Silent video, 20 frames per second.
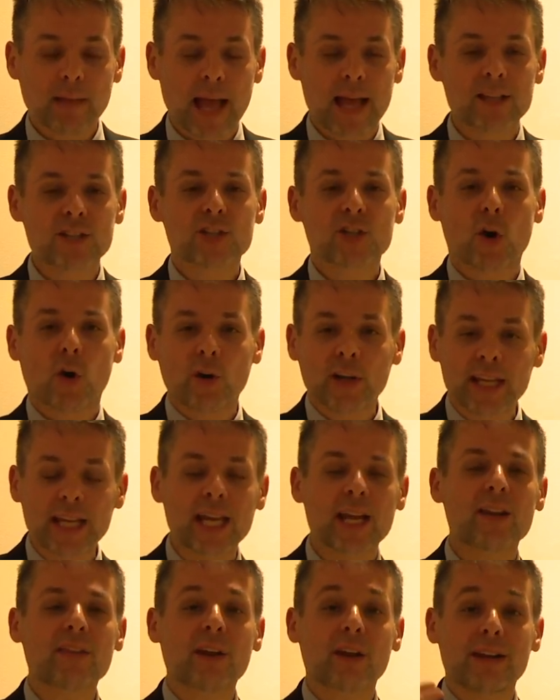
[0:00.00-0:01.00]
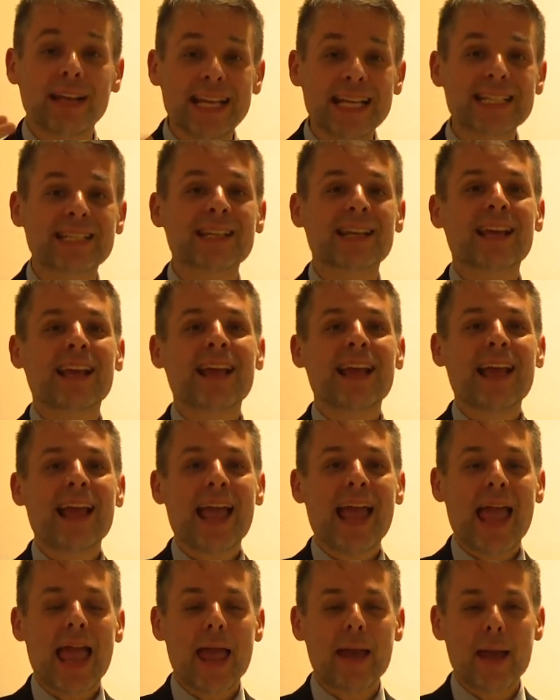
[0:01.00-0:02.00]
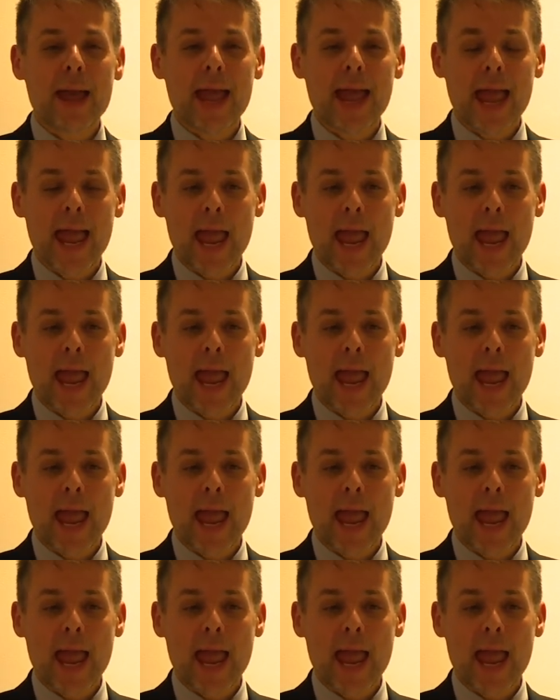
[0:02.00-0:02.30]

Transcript: And so here there is a,